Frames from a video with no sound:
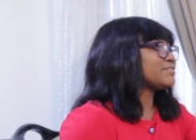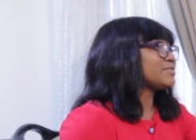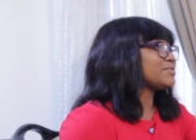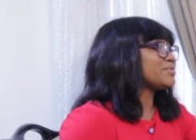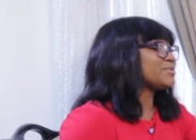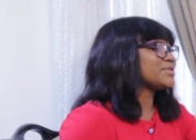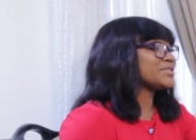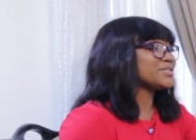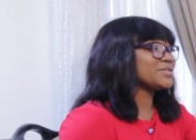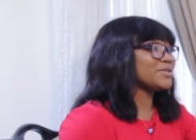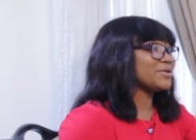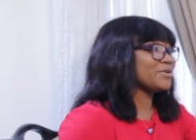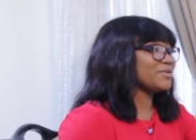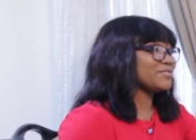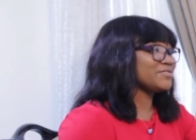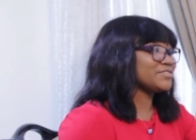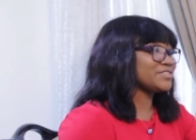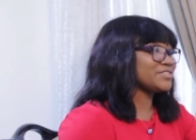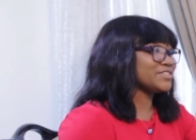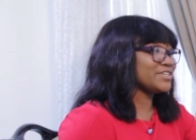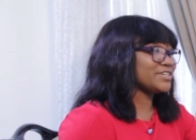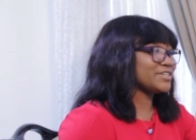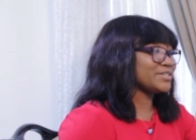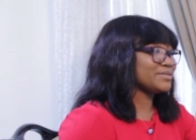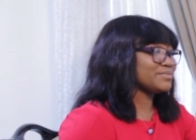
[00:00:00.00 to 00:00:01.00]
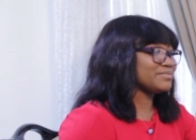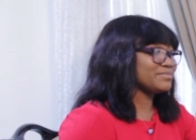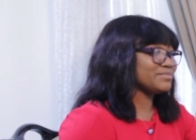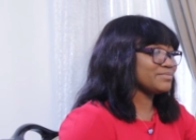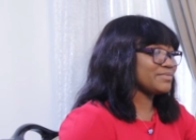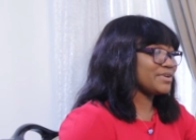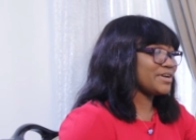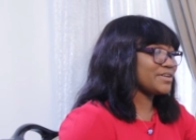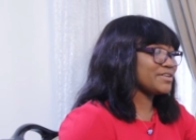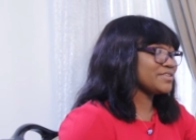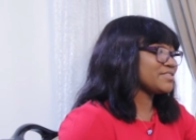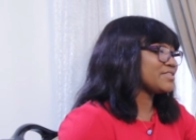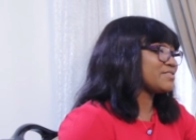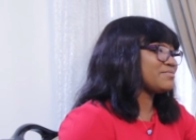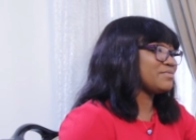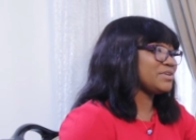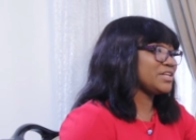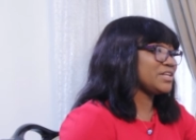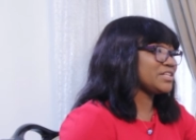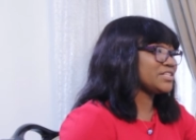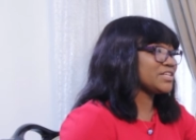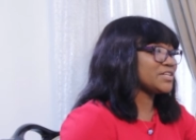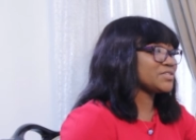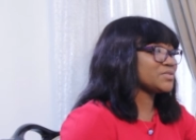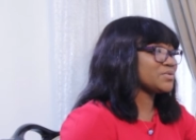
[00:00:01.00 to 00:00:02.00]
always loved um, anything
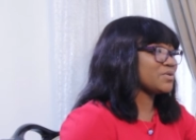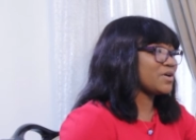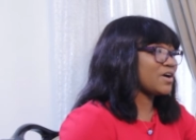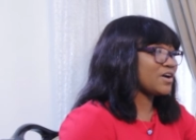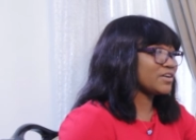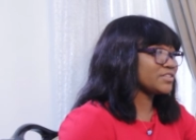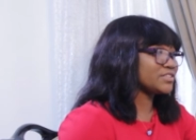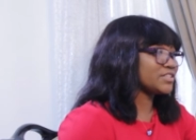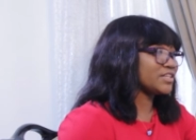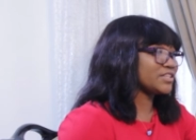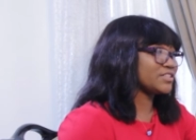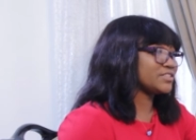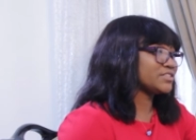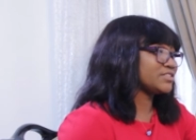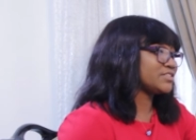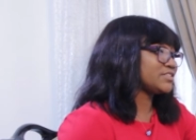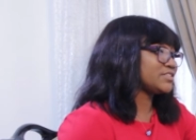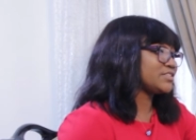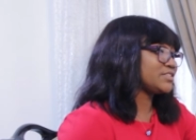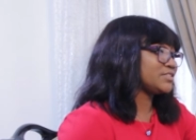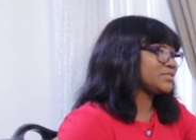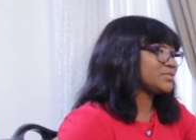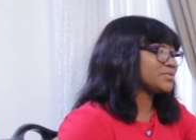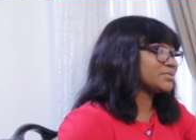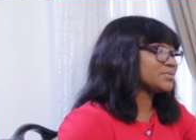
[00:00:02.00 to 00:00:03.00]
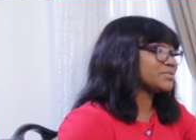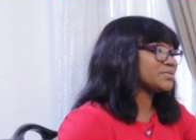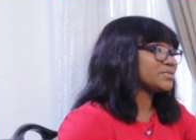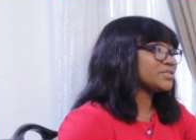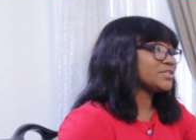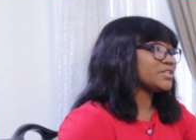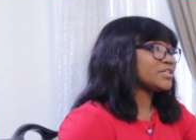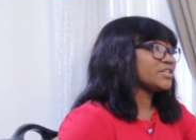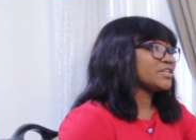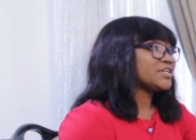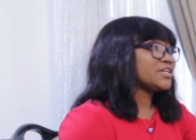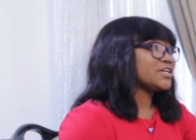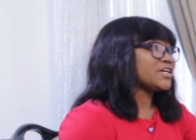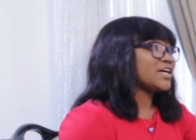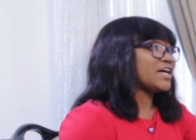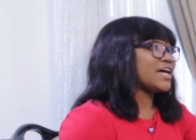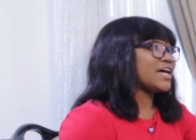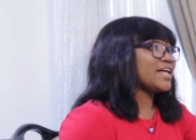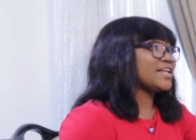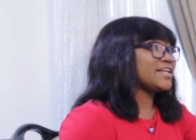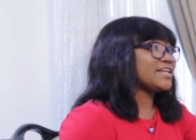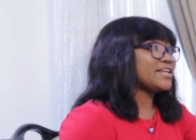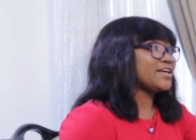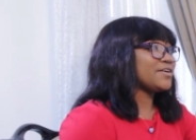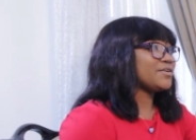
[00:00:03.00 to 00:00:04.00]
related to art and you know
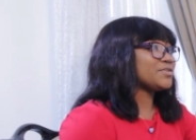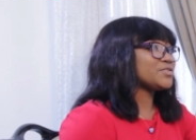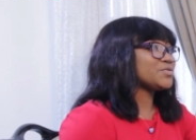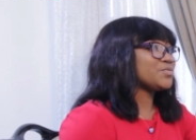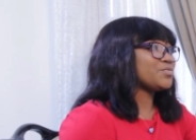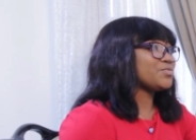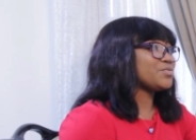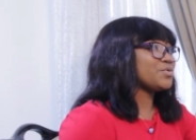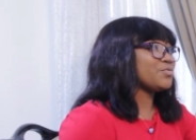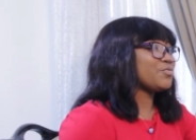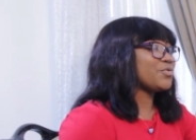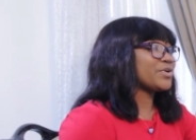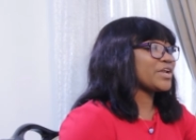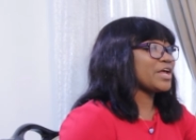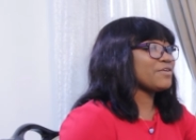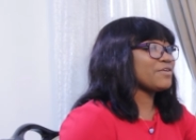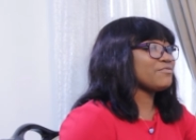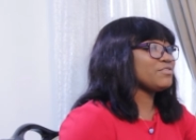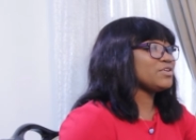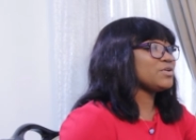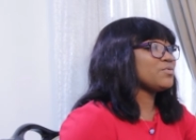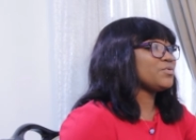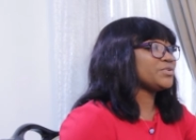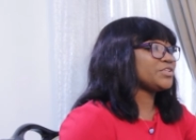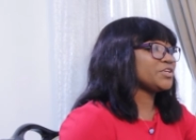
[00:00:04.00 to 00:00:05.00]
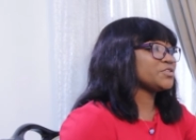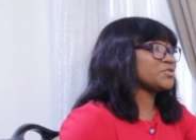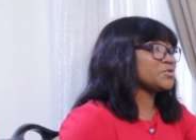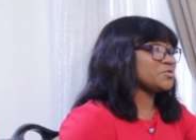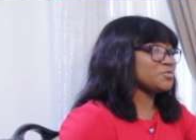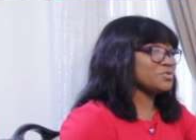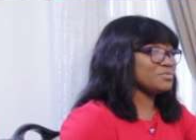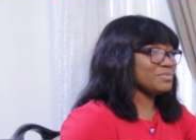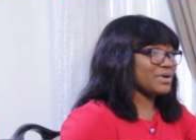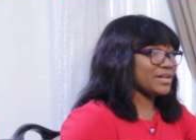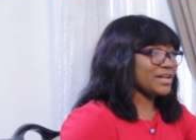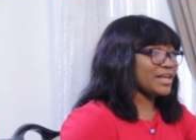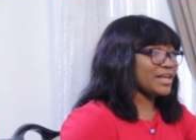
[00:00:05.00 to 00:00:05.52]
and that was what I really wanted to do in my